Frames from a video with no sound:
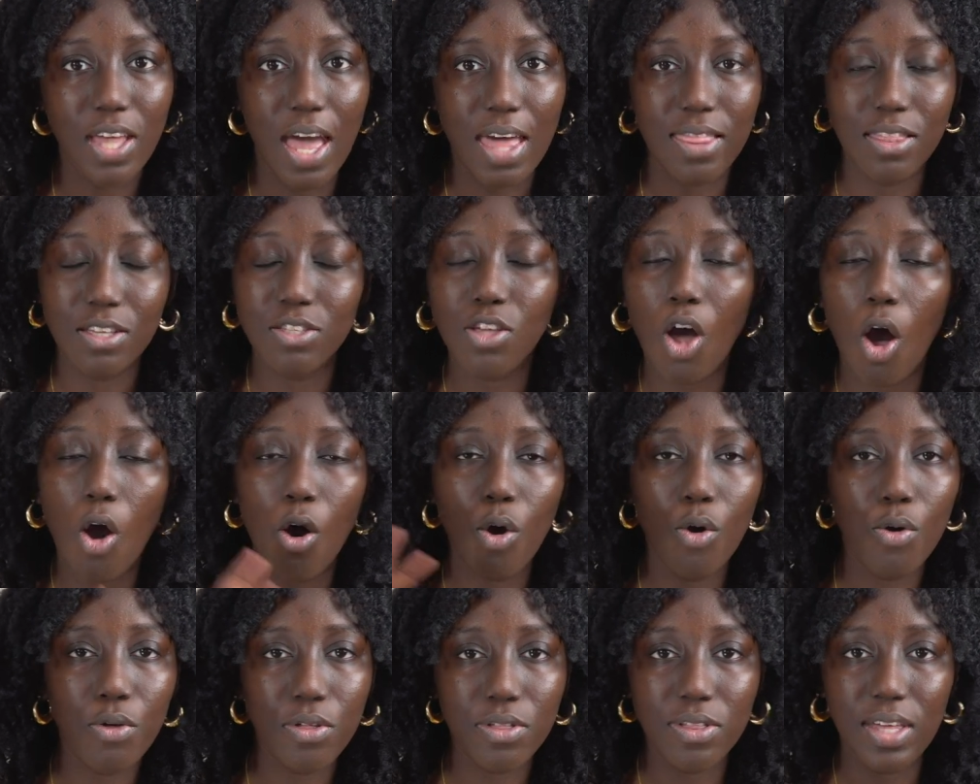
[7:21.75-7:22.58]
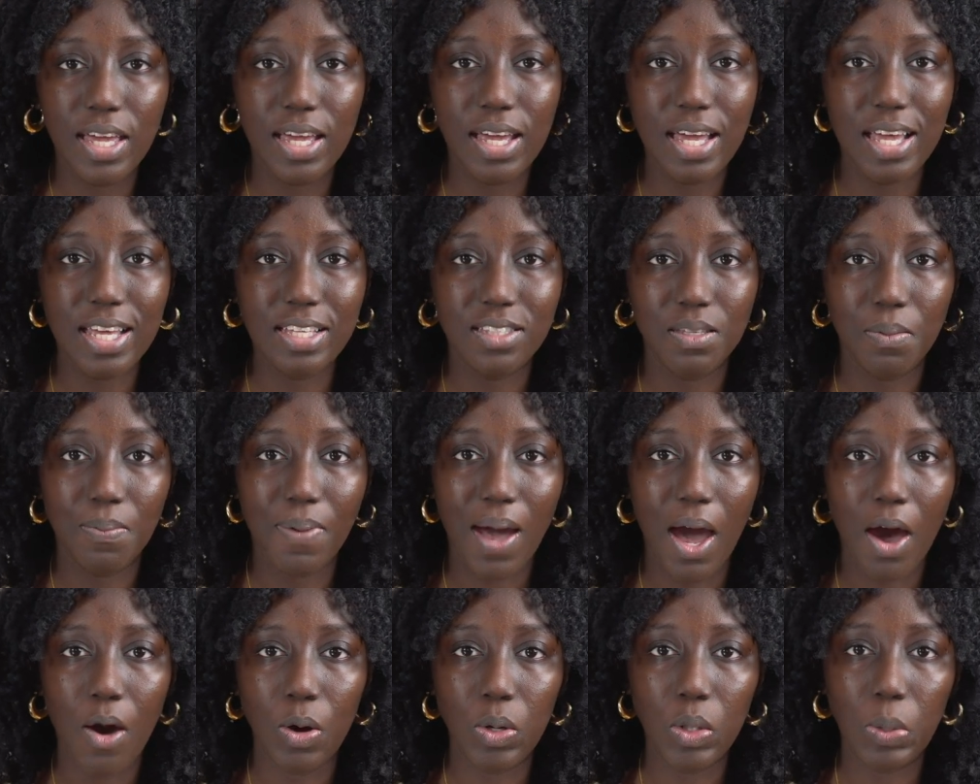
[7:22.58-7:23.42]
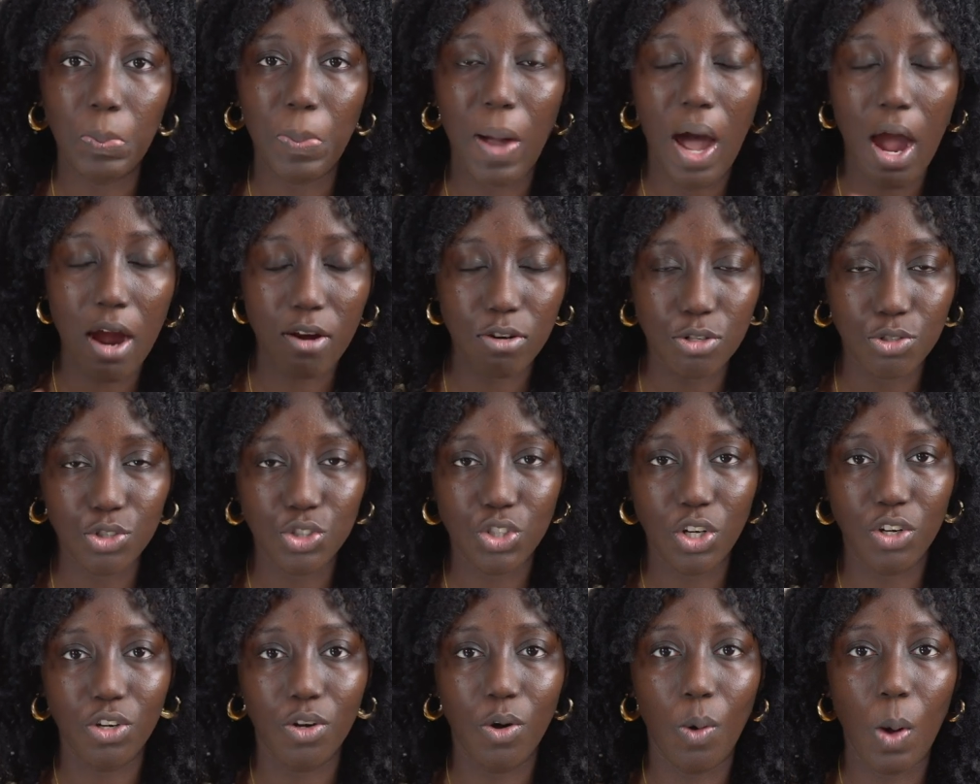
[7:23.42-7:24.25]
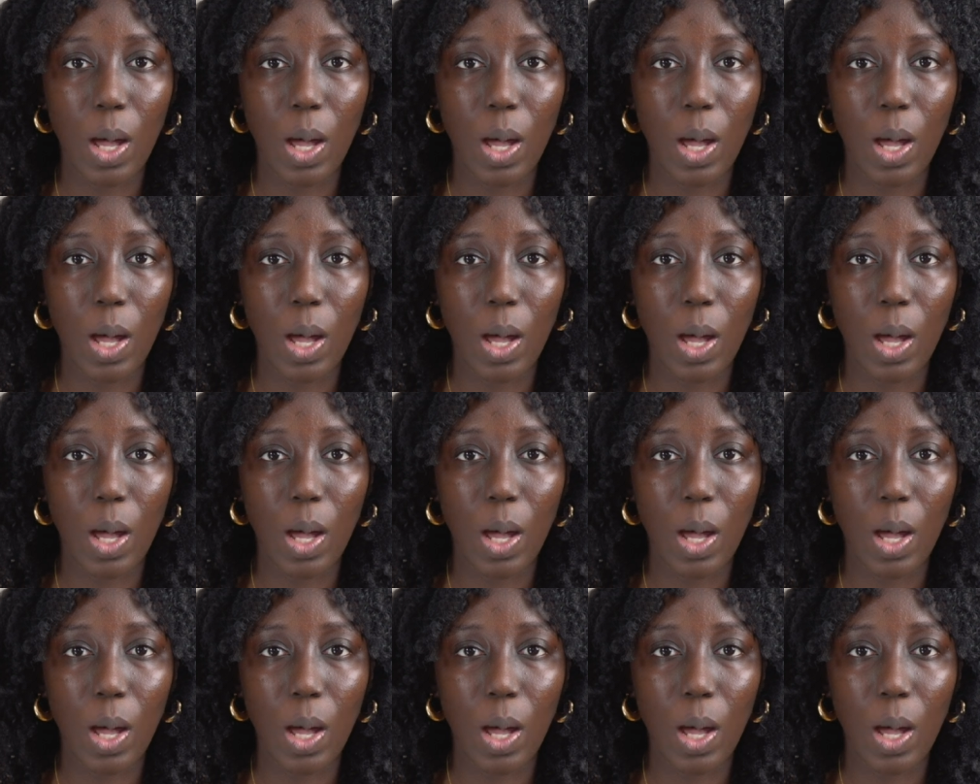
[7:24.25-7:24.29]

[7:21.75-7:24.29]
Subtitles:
and this whole thing is about power struggle